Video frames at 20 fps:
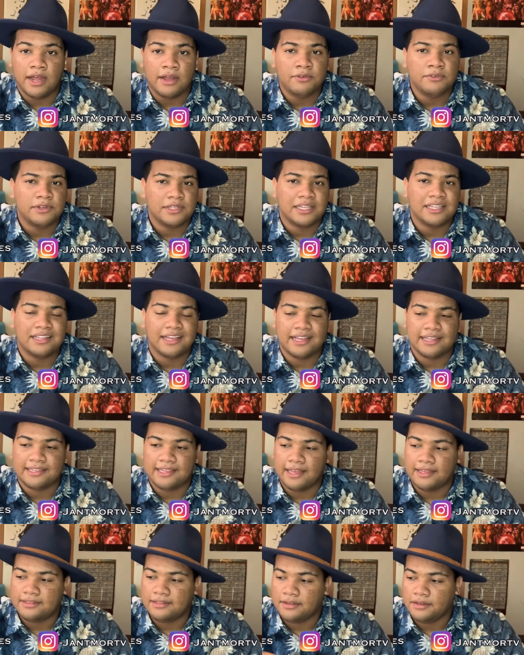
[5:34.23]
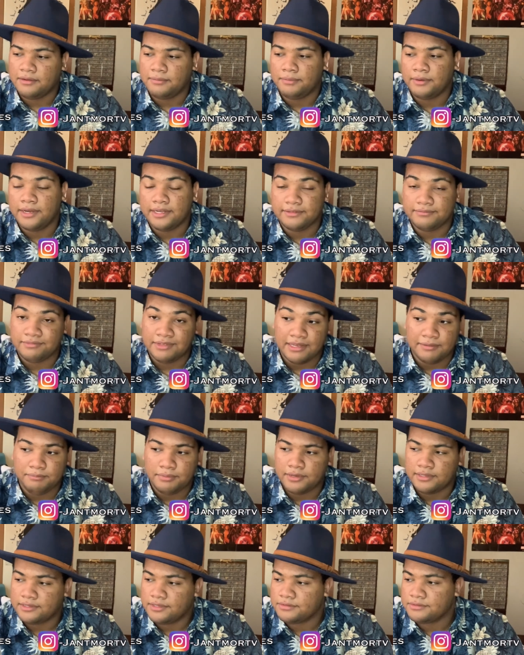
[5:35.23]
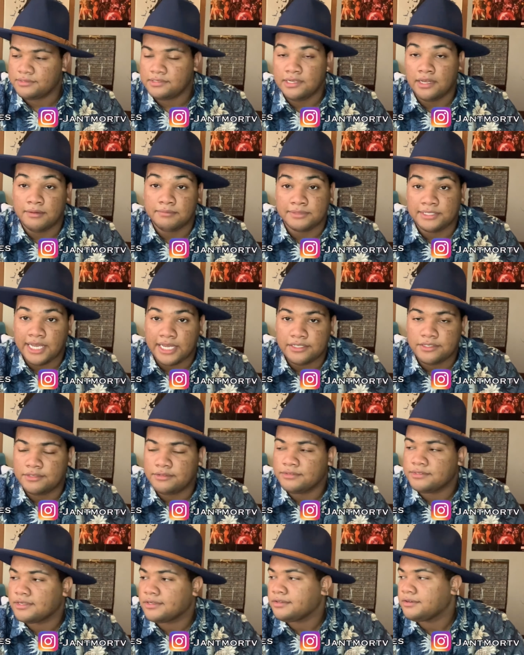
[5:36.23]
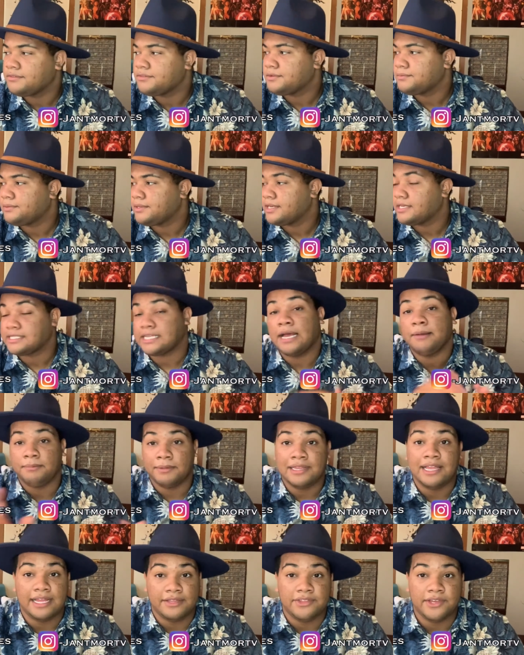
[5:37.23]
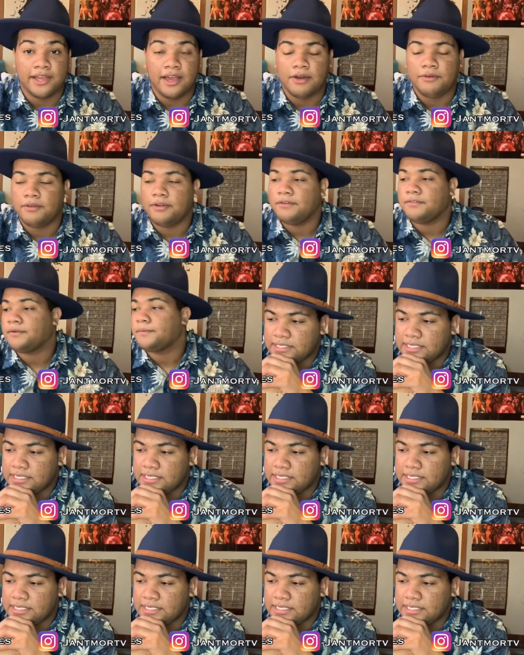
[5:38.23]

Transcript: I really like that look, but they put those dumb tattoos all over the place. I'm glad they got rid of them.